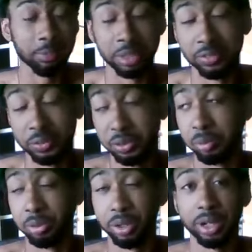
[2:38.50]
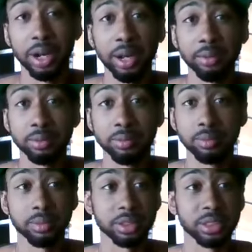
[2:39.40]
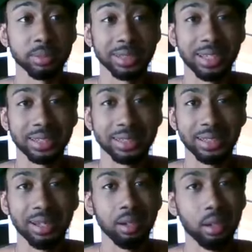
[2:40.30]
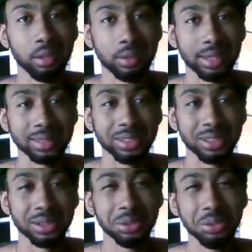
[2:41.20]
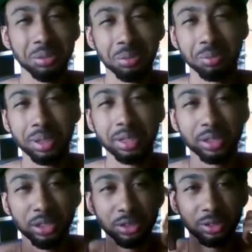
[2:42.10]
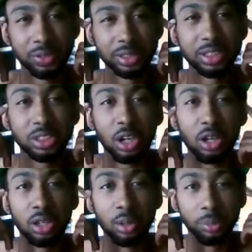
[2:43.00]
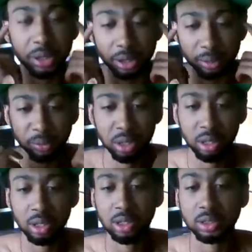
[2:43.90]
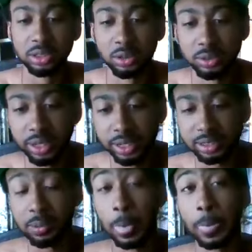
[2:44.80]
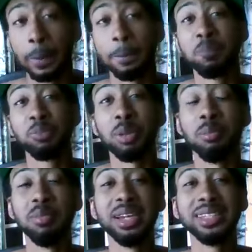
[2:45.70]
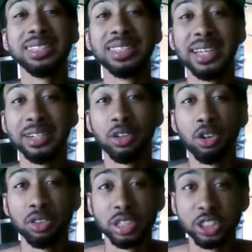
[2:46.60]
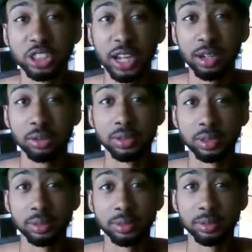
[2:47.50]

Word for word: I mean, if you want to print it out or something like that, that's good too, but the universe is all up here. So next, meditating on the chakra